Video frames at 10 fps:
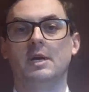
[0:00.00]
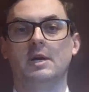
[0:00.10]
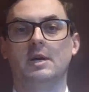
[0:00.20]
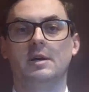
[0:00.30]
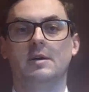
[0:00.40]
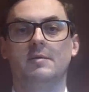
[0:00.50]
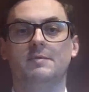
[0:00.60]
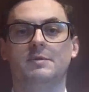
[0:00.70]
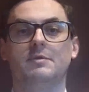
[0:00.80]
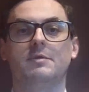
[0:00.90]

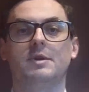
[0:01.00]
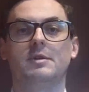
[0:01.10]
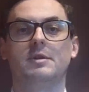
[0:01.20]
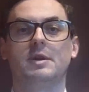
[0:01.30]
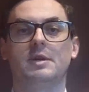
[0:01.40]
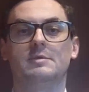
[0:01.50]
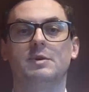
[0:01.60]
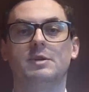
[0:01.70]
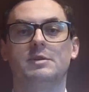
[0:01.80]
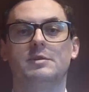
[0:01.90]
to create as
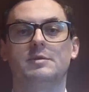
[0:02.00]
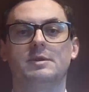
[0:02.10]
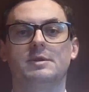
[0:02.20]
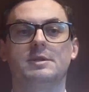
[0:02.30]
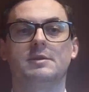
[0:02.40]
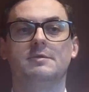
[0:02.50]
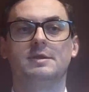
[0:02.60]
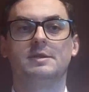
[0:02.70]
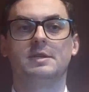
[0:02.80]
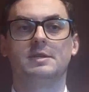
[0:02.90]
much
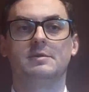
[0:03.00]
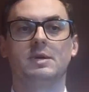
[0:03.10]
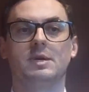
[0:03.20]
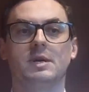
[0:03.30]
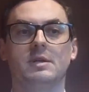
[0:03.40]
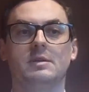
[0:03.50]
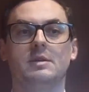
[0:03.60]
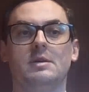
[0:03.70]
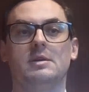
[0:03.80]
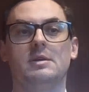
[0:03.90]
services as we can
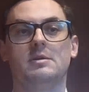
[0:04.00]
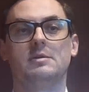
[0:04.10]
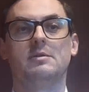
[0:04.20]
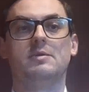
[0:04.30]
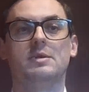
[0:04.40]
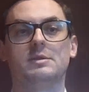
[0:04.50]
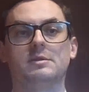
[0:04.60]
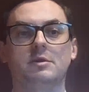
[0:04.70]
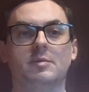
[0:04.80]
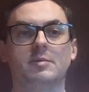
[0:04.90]
to the Western
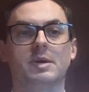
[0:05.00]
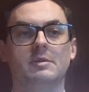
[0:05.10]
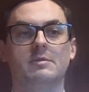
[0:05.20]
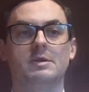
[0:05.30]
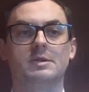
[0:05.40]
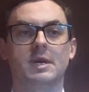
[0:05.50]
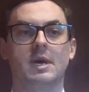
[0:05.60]
Europe countries.